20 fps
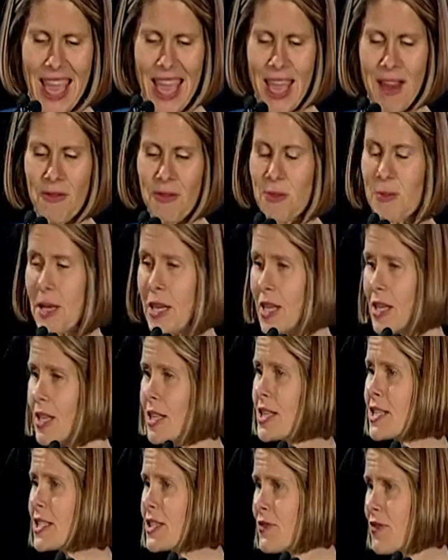and for making
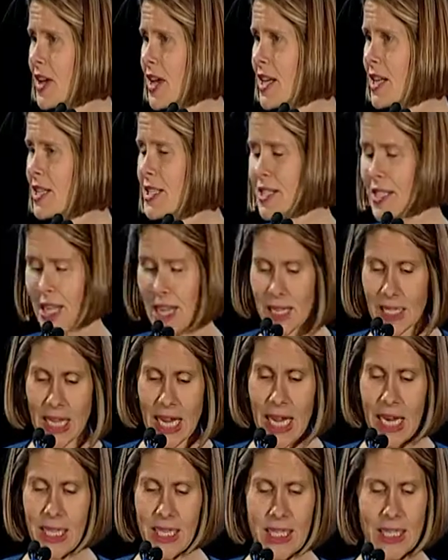this event and
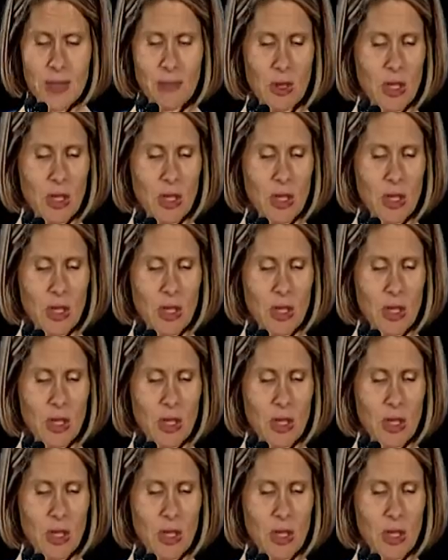Catalyst's